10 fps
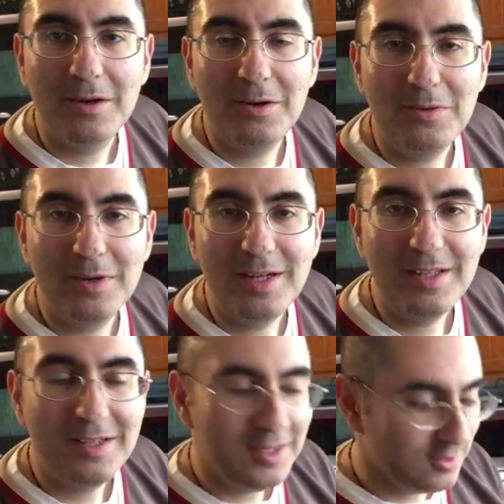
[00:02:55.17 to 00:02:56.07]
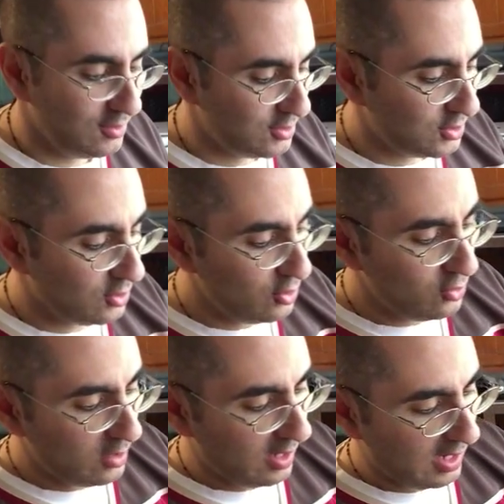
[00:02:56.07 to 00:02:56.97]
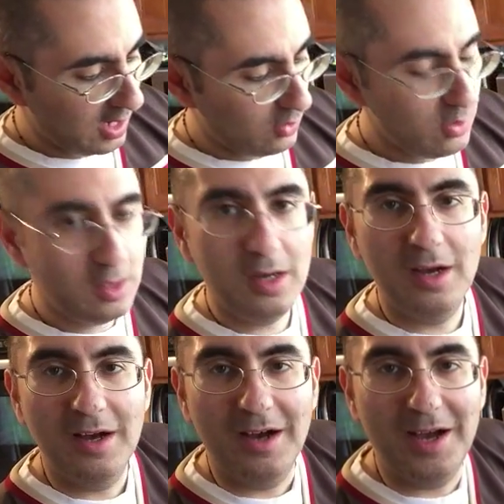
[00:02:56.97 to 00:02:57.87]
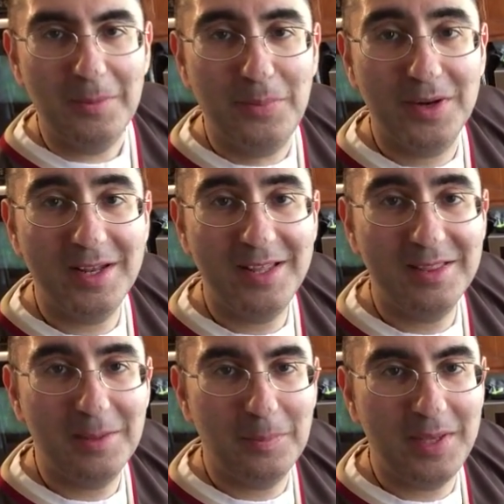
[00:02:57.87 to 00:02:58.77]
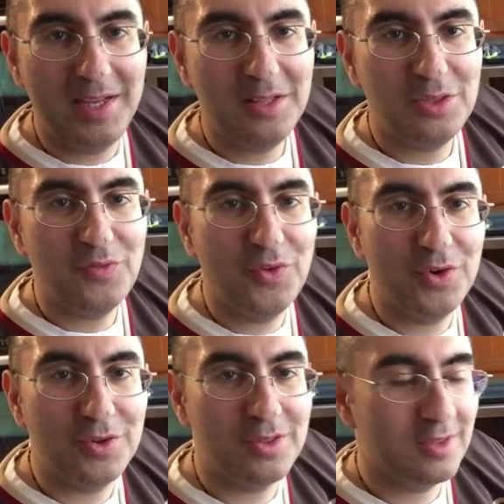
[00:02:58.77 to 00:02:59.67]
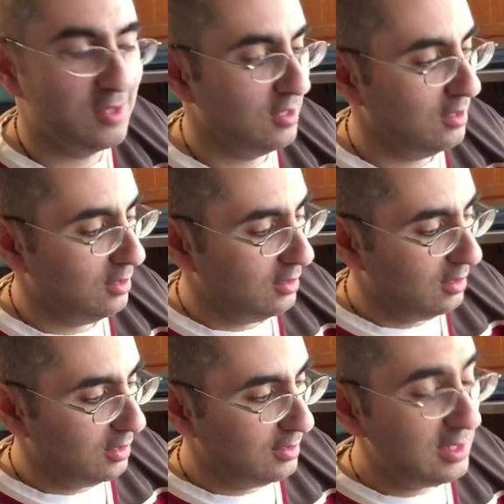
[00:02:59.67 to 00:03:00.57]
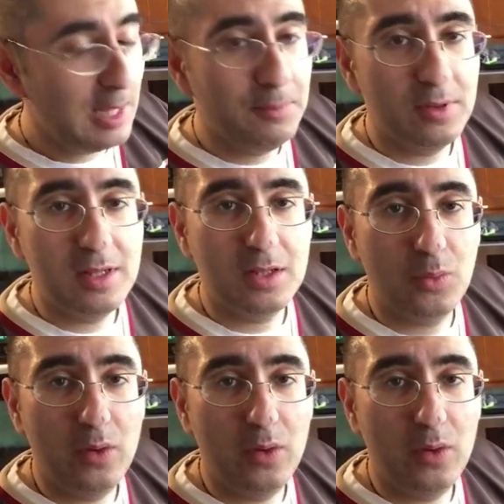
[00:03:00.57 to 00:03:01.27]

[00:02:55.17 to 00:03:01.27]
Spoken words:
Alright, to show you how I put in the beets first, and then I put in